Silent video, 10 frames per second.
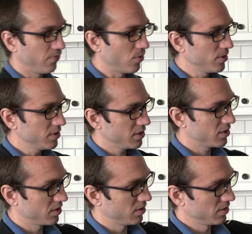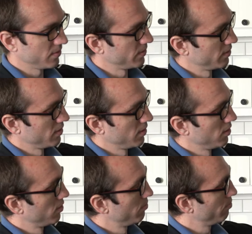fullest.
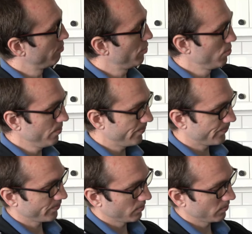Boom.